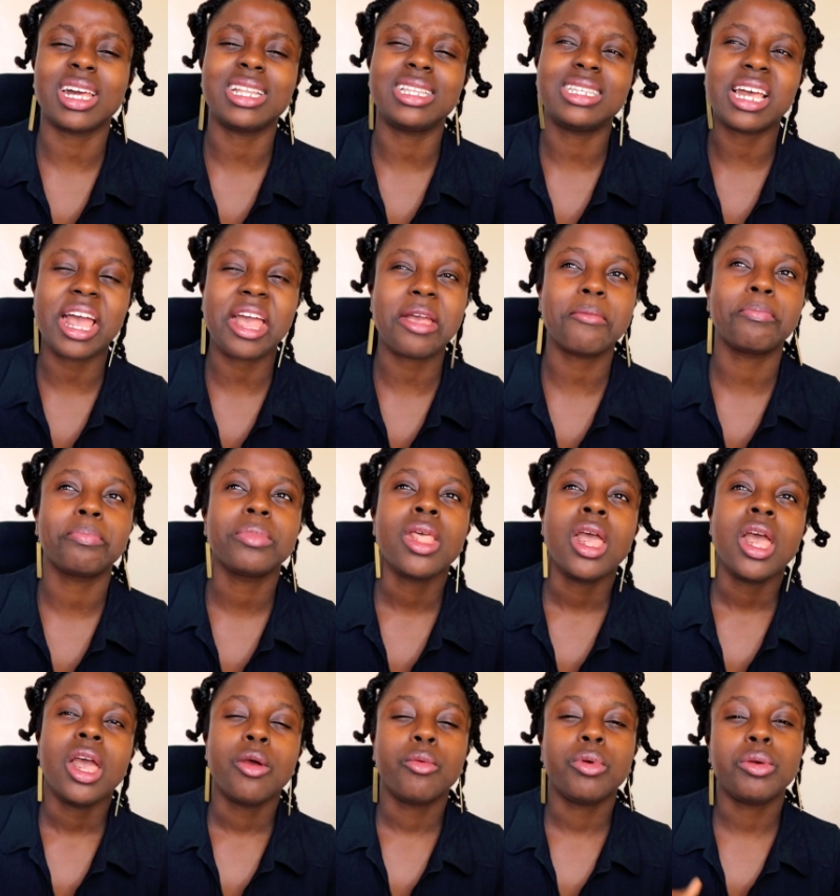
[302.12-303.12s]
that time
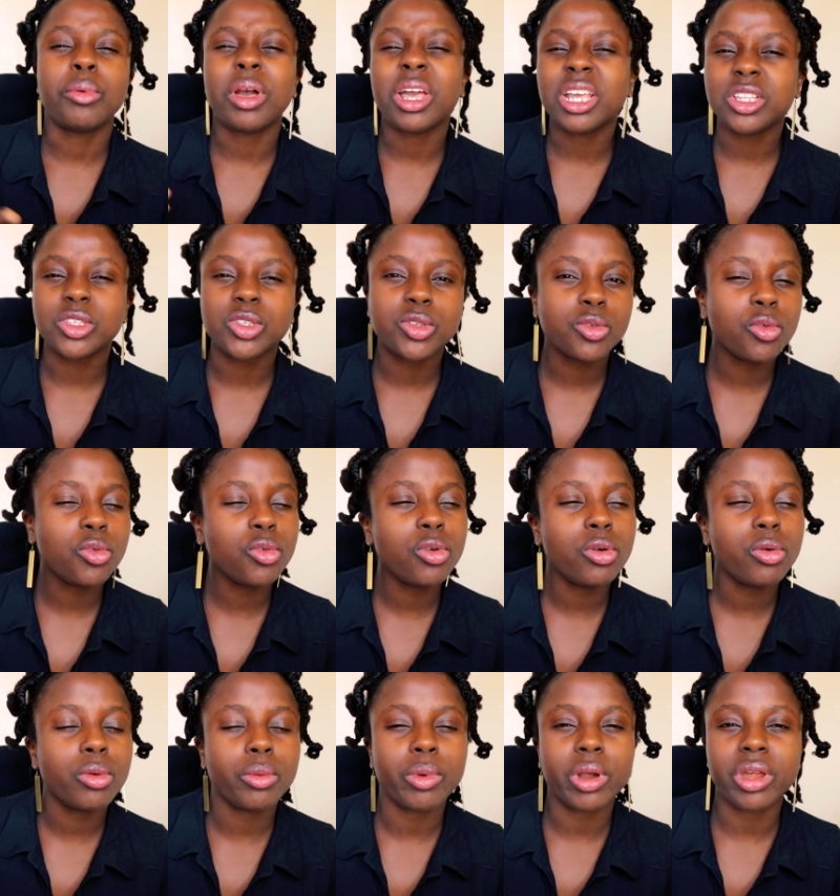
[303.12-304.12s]
we were in
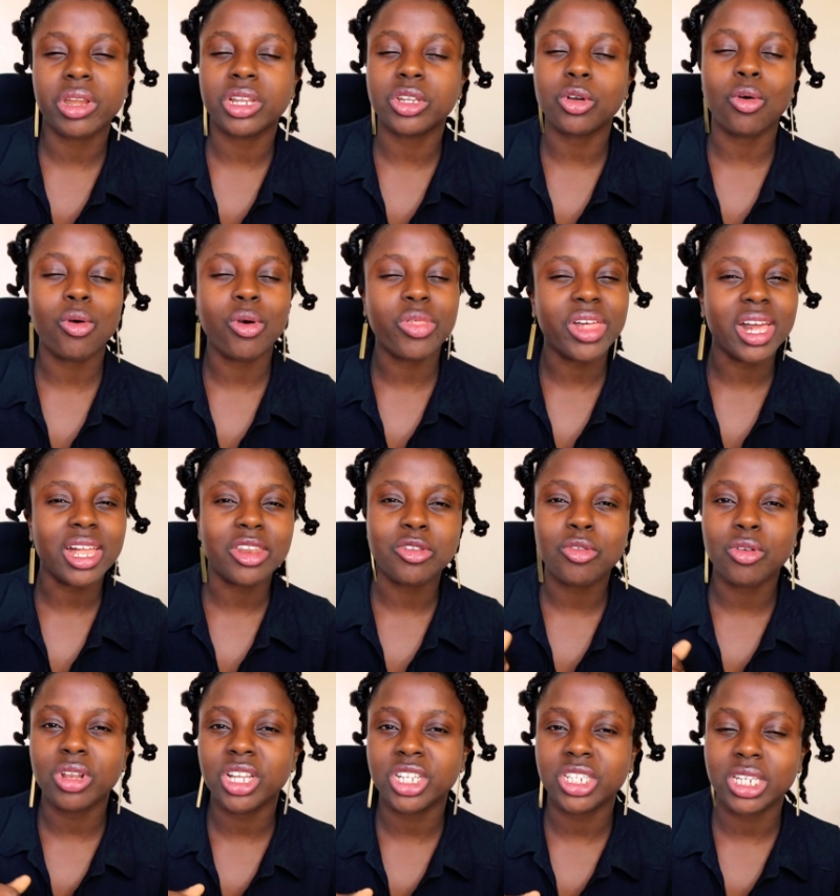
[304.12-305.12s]
school we weren't all that
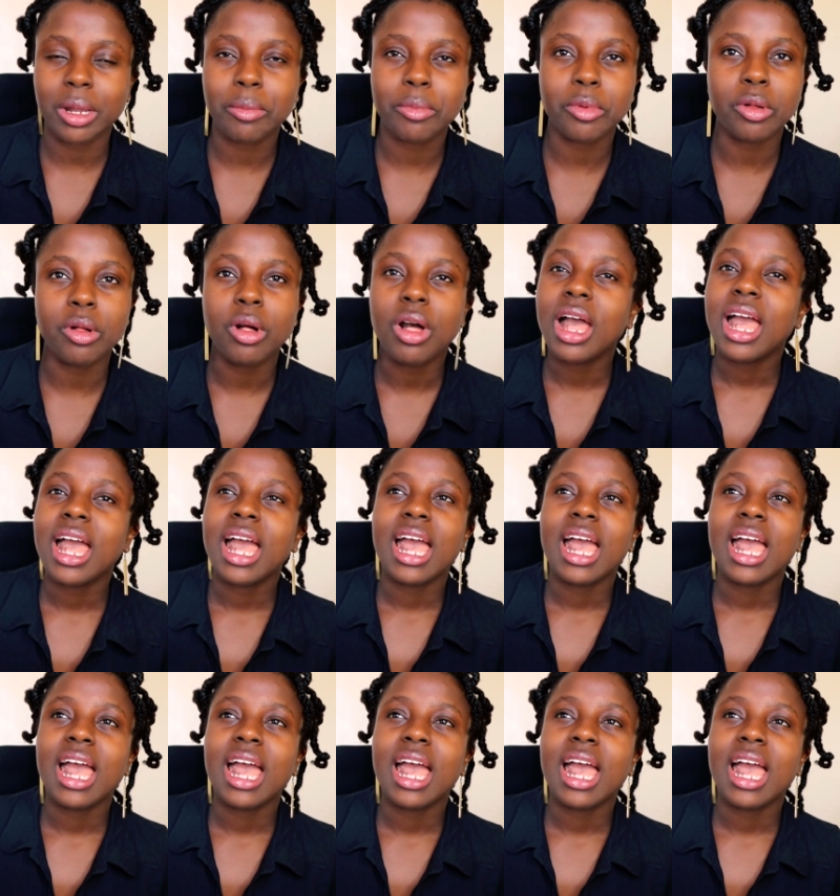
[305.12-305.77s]
knowledgeable